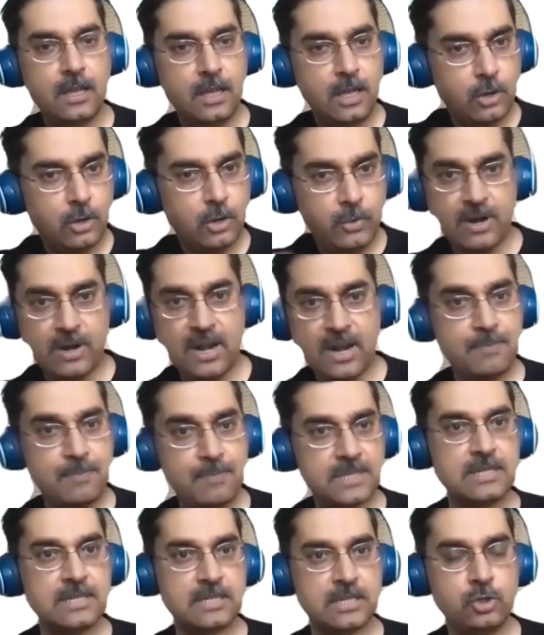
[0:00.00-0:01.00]
We run our
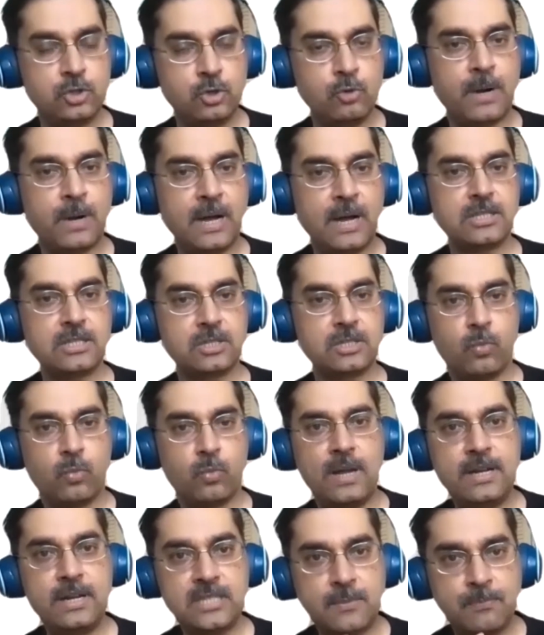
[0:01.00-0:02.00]
business in two parts.
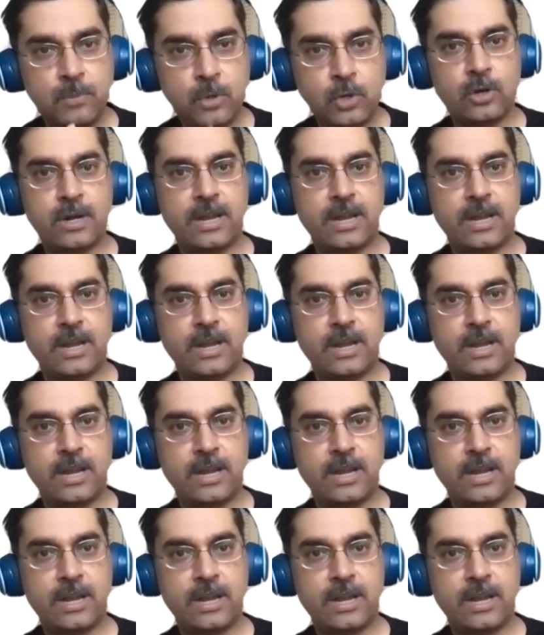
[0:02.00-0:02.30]
One is a pure